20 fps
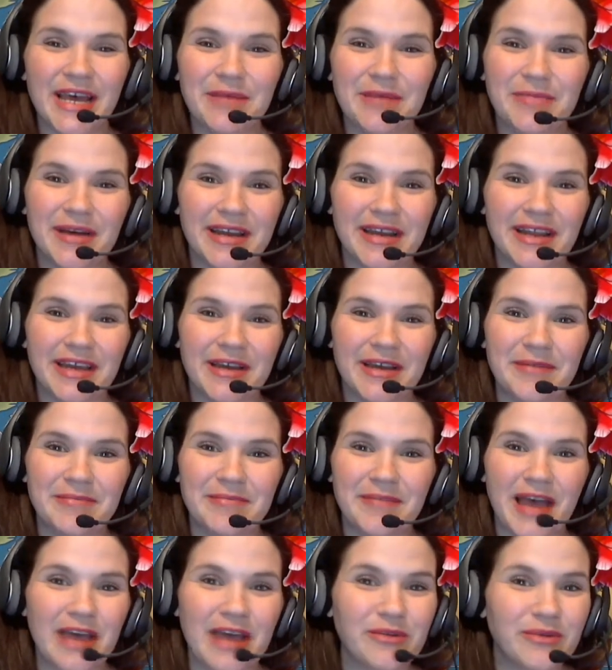But
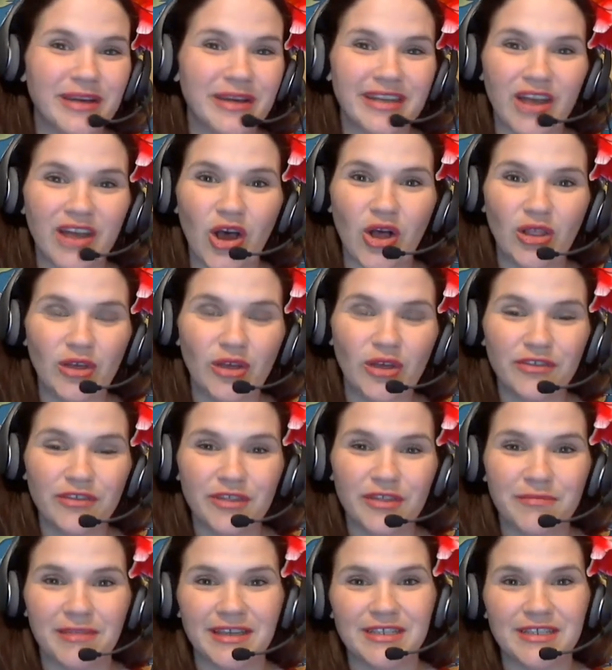I went all over
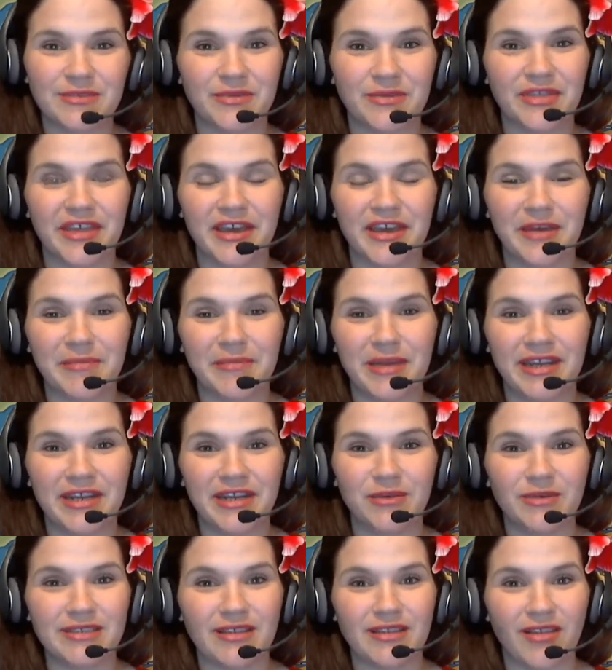the place with them and it
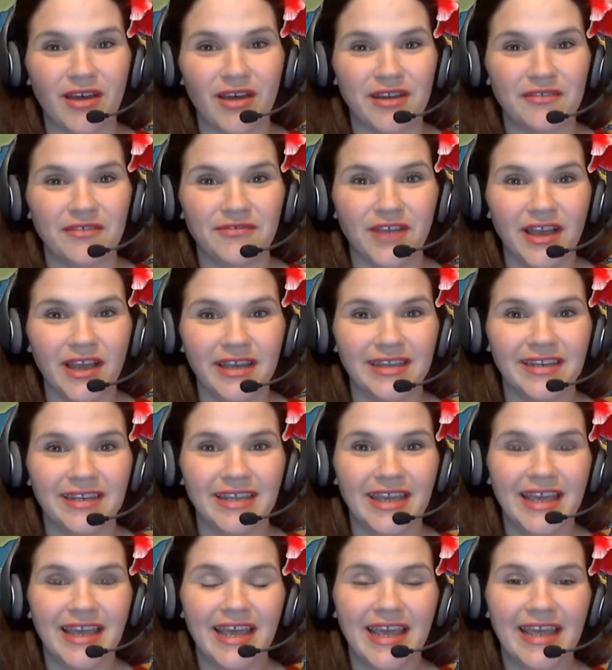was a lot of fun.
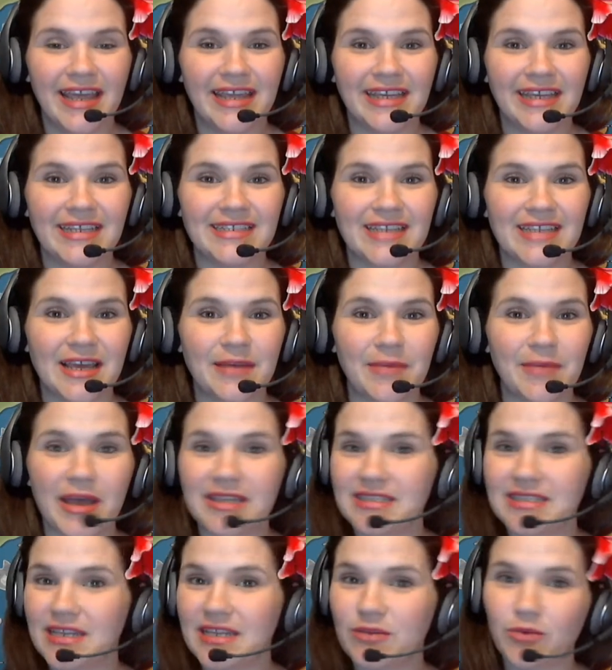And I
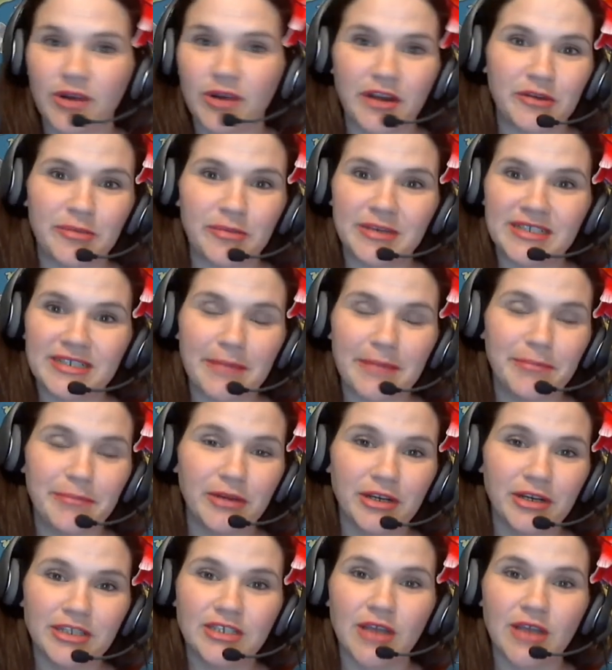stayed 100%
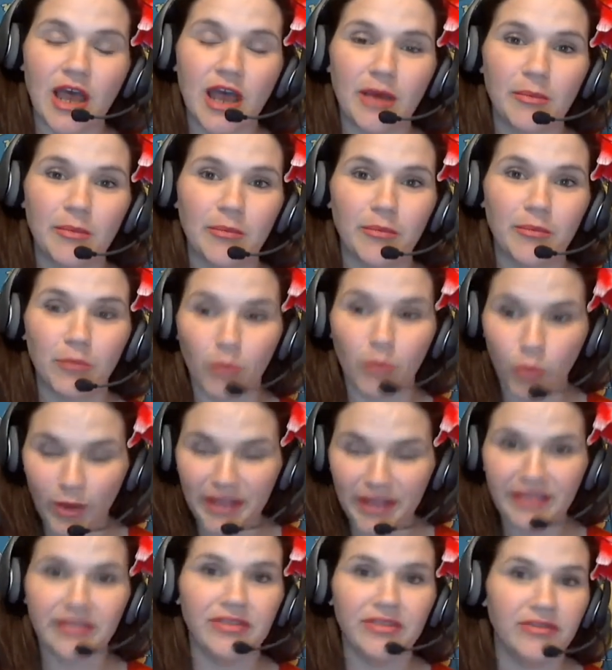booked
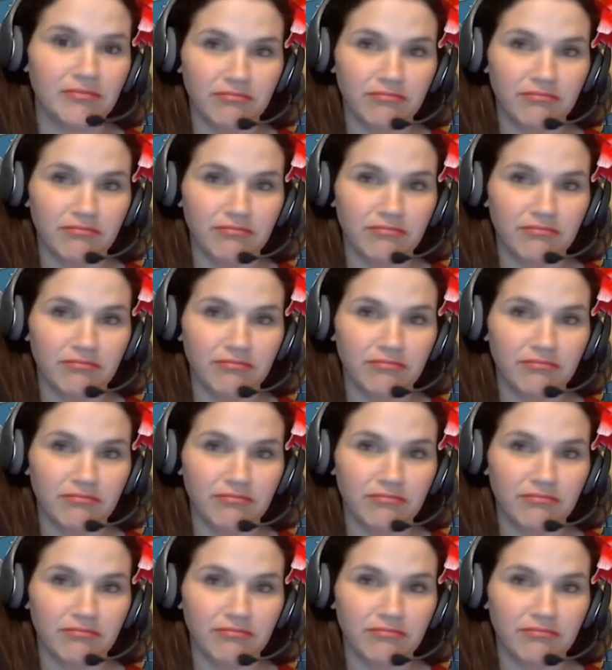with